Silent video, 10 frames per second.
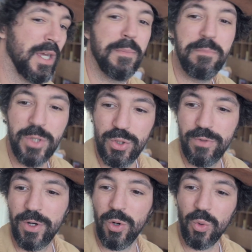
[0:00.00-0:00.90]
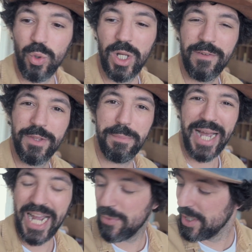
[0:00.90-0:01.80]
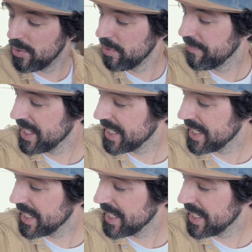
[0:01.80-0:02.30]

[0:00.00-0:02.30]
move all of the power, all of the